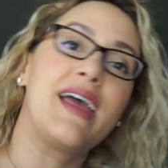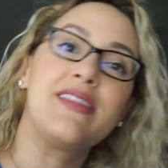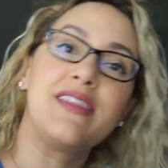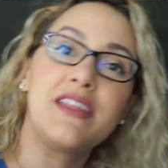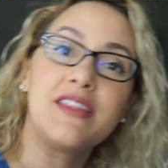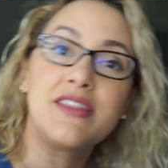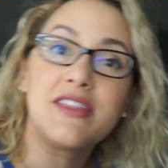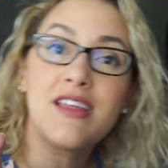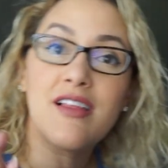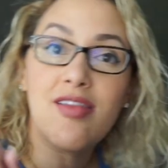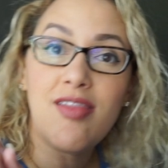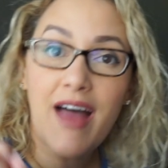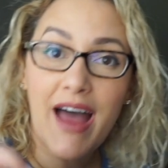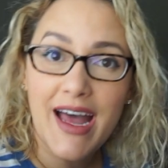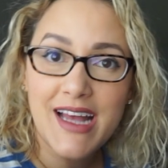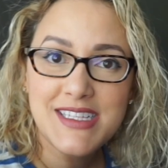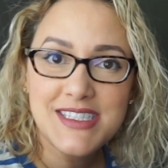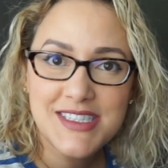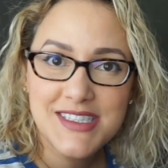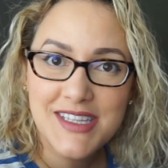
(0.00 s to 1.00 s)
and then the
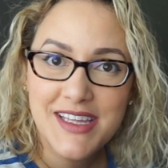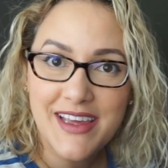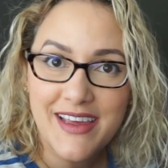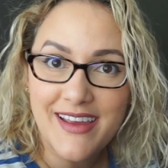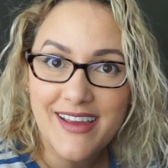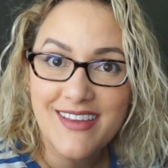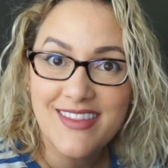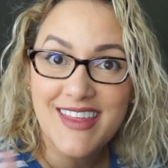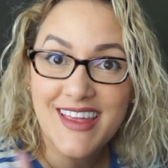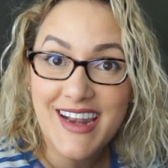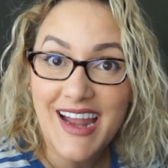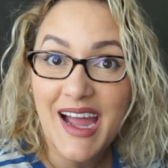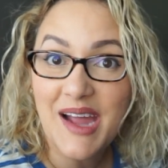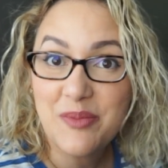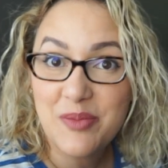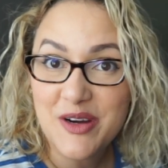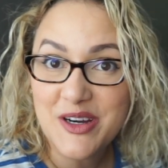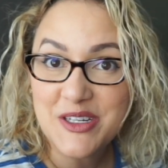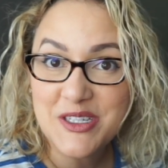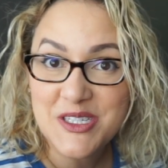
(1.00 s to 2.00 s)
last thing that I
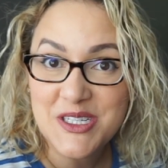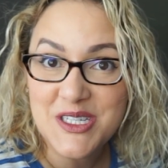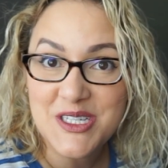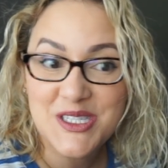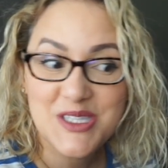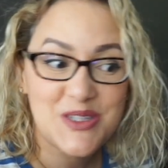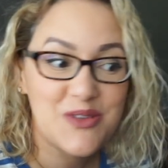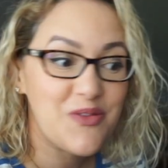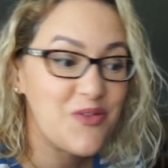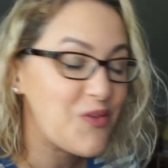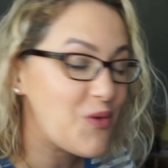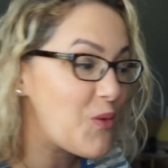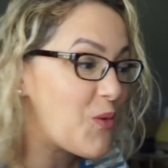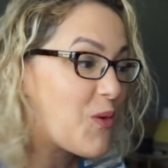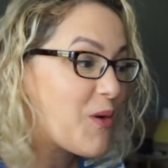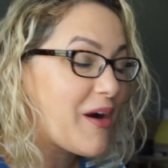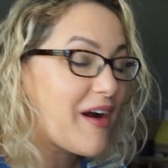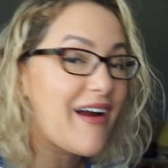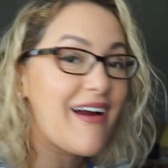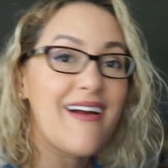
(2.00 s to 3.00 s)
purchased
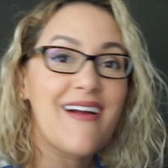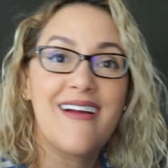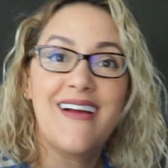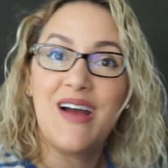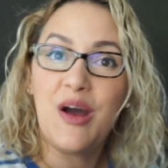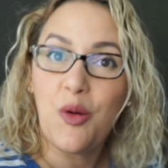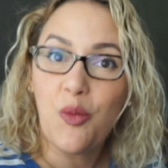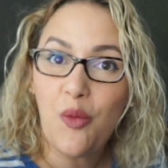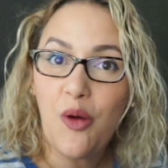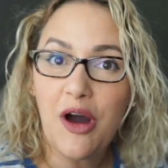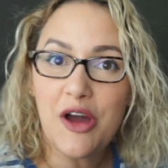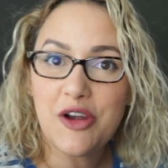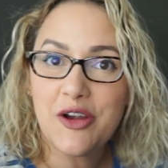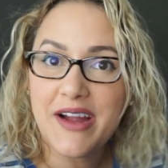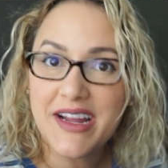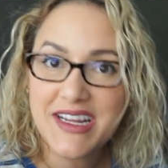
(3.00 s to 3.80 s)
for water